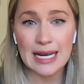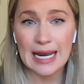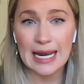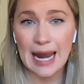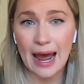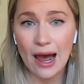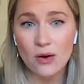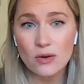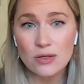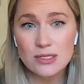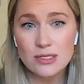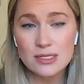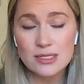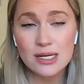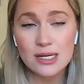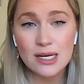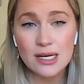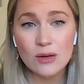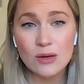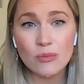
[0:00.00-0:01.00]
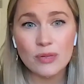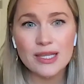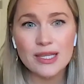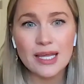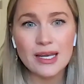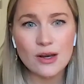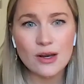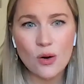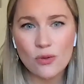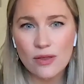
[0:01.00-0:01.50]
in-house, but
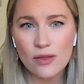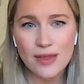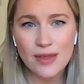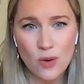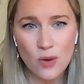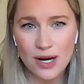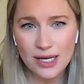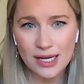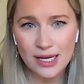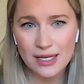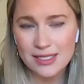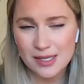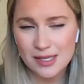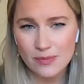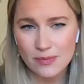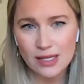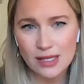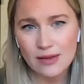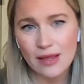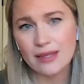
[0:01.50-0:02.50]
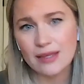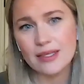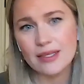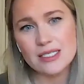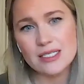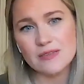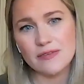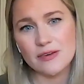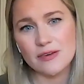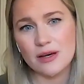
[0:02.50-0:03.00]
they know that they want to get something like
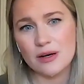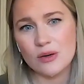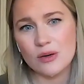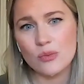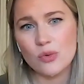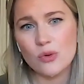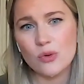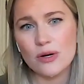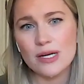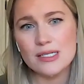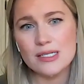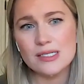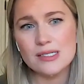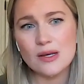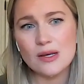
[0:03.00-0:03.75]
this for their employees.